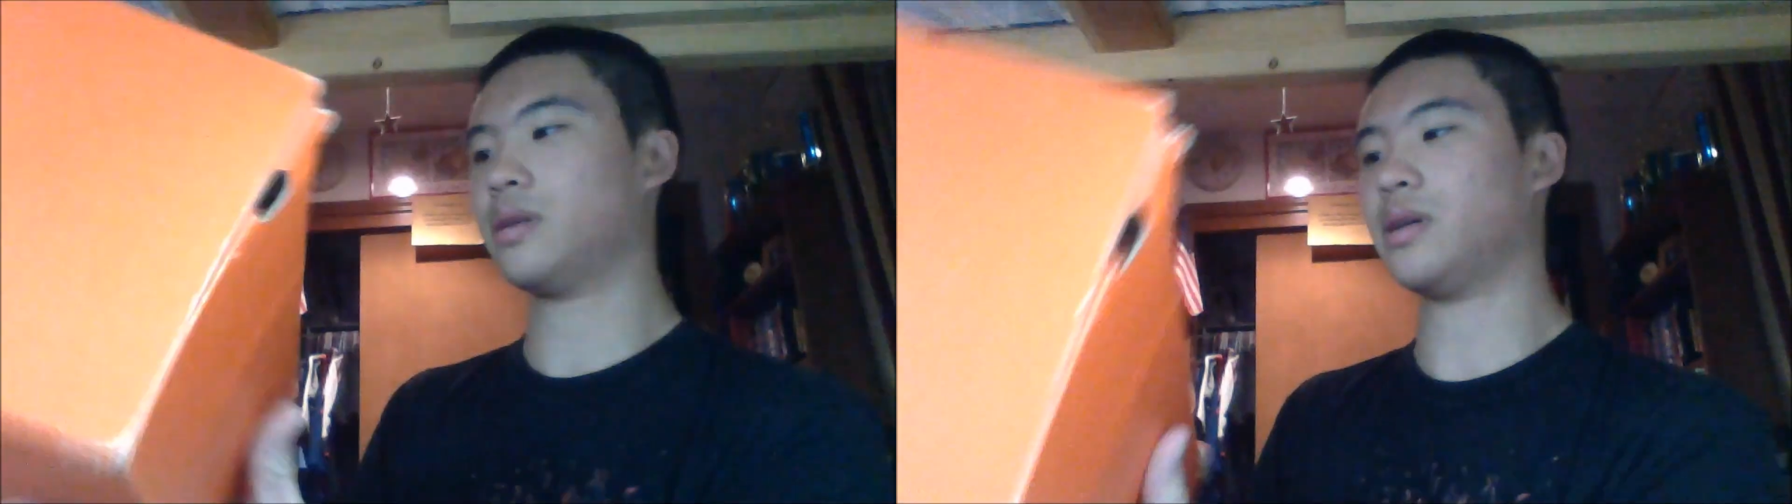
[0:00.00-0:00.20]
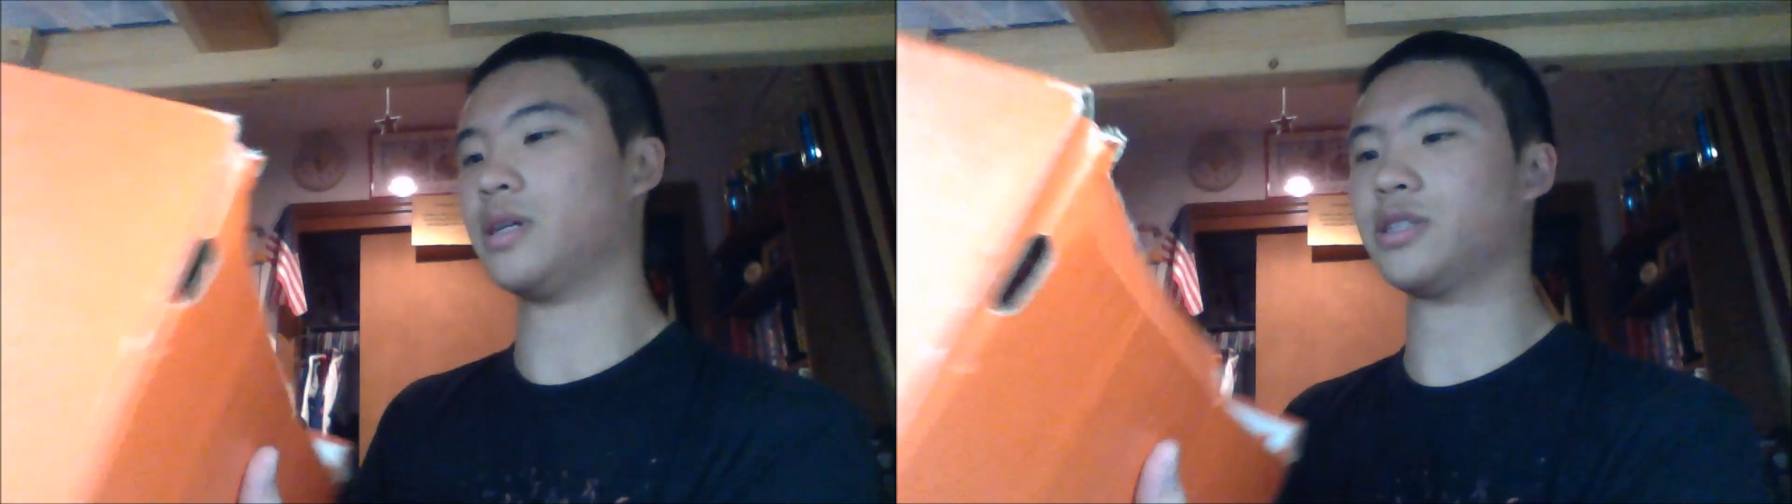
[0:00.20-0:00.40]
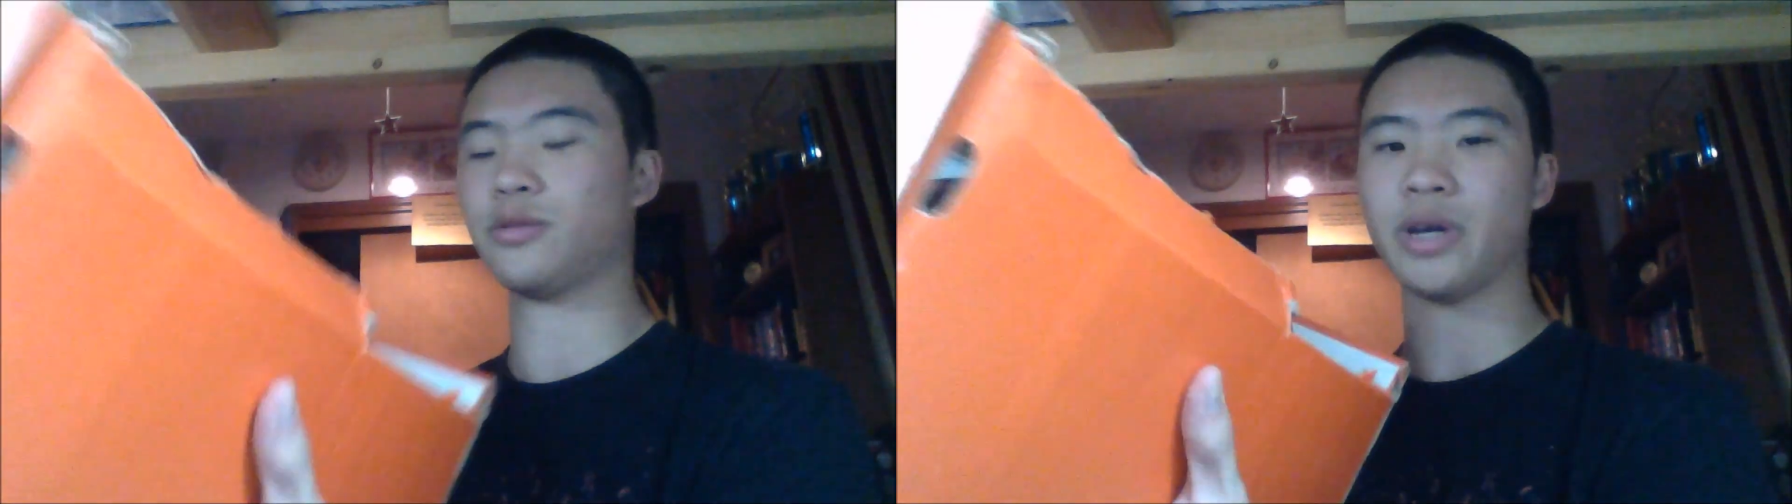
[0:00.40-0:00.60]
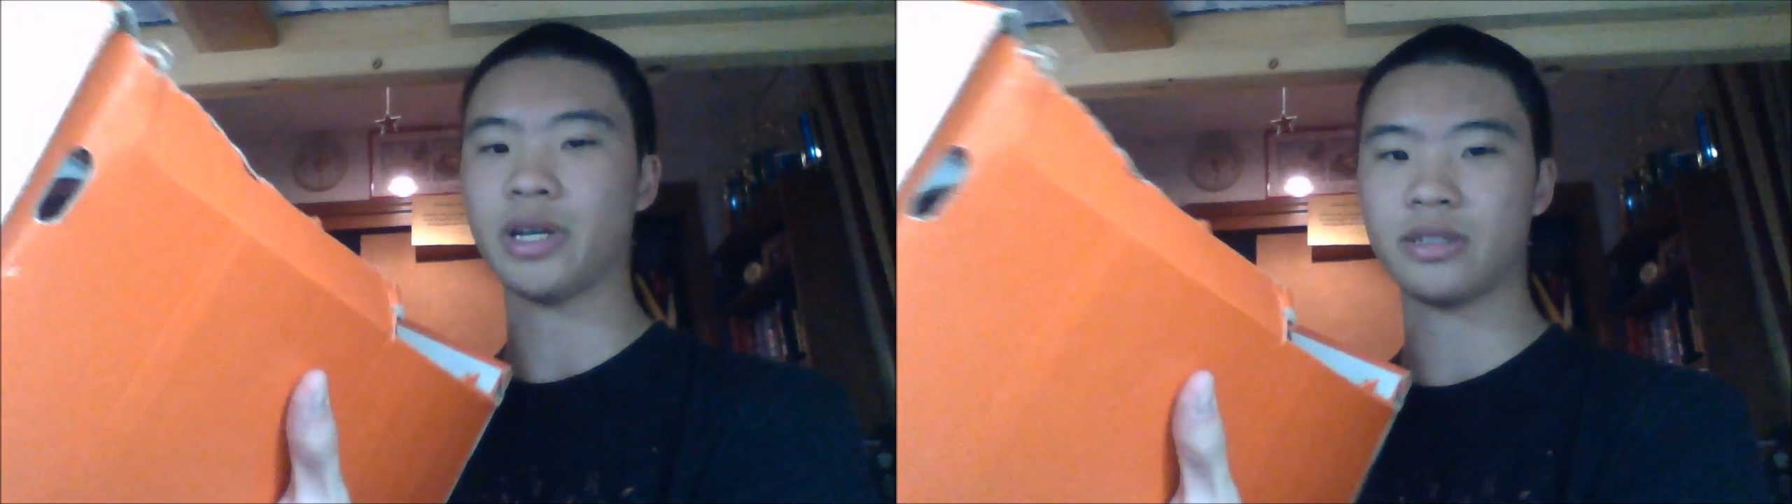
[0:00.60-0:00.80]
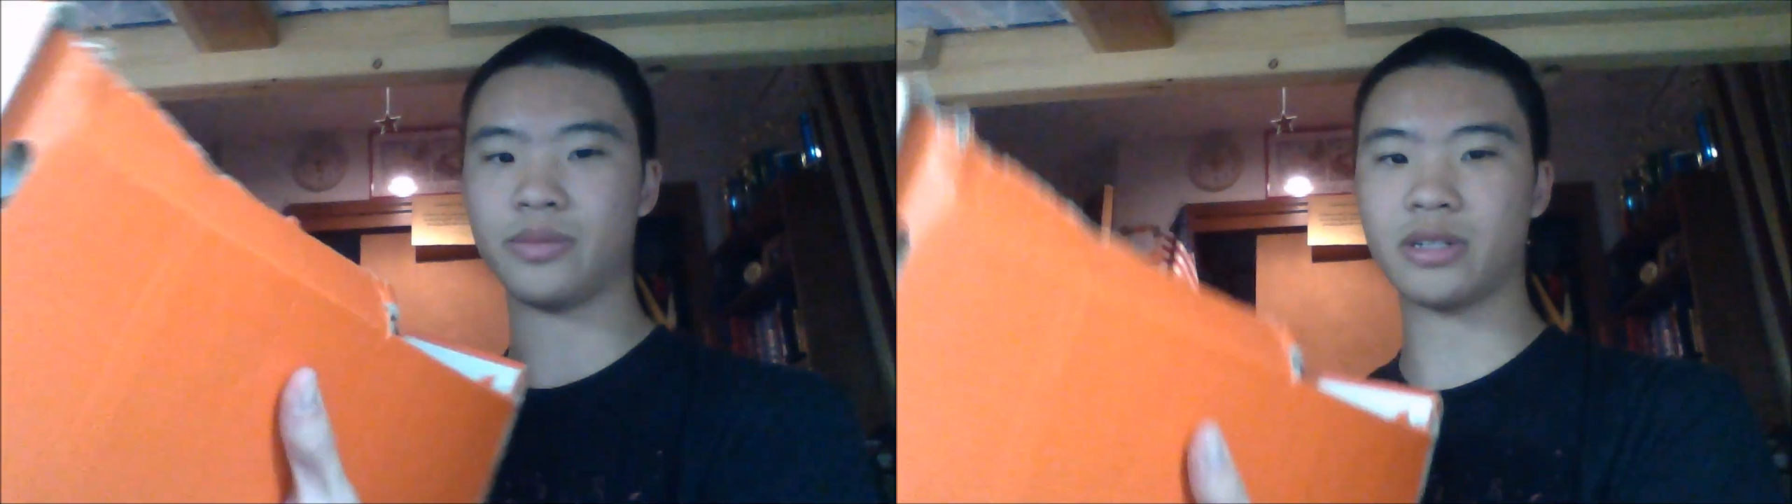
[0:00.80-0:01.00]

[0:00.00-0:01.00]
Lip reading: I just went back to my